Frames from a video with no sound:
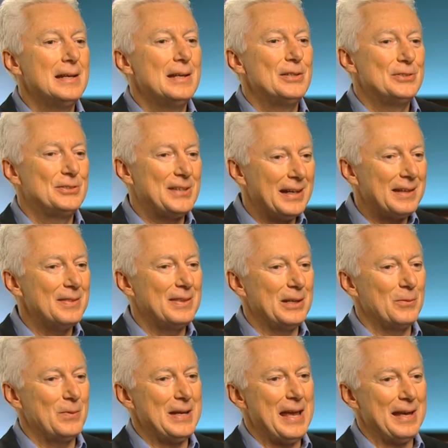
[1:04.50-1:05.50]
Second
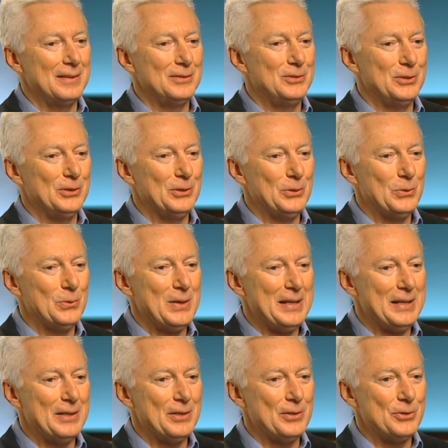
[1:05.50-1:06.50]
thing we had to do
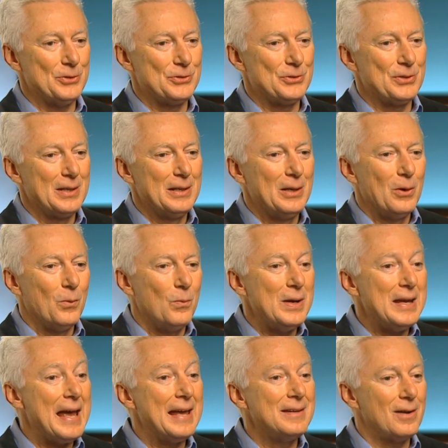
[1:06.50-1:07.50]
is
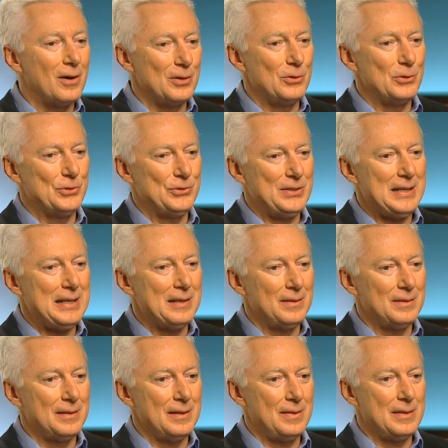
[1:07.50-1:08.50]
we had to
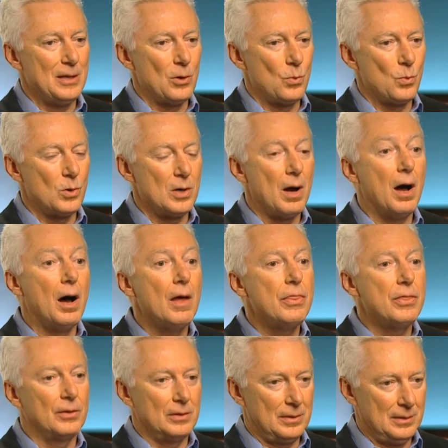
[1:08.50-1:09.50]
understand that there were
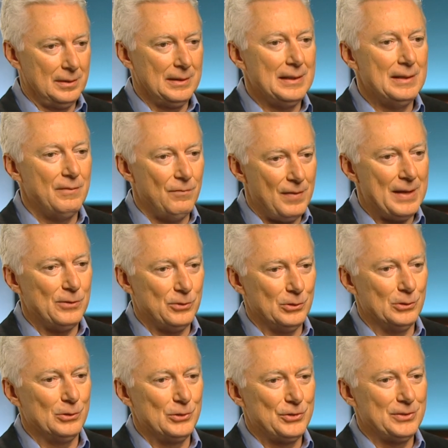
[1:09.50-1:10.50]
other
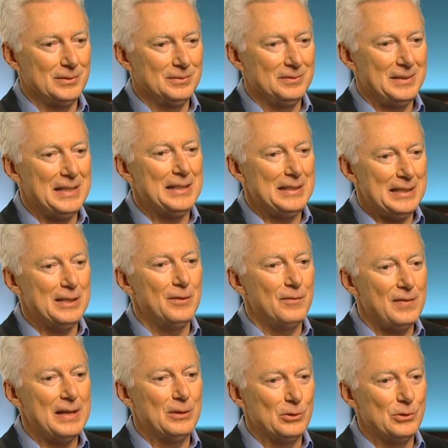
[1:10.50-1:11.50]
inventors and
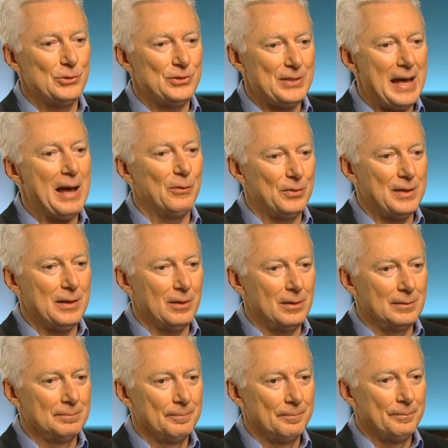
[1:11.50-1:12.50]
innovators out
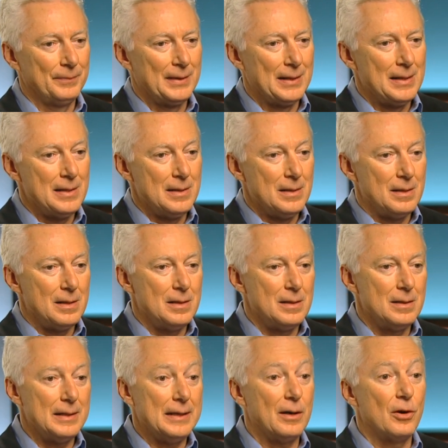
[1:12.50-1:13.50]
there
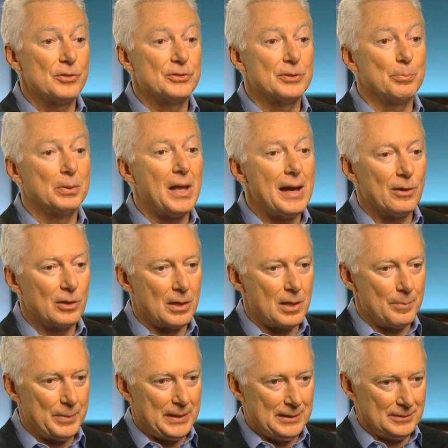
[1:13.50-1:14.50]
in our supplier
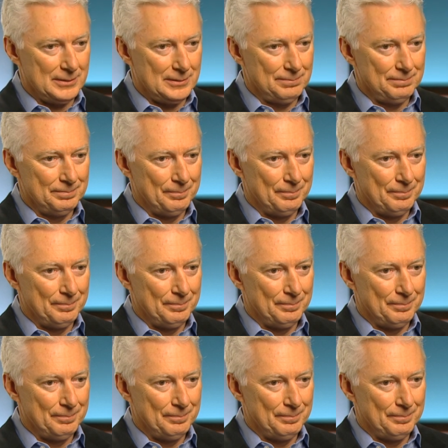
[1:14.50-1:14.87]
companies,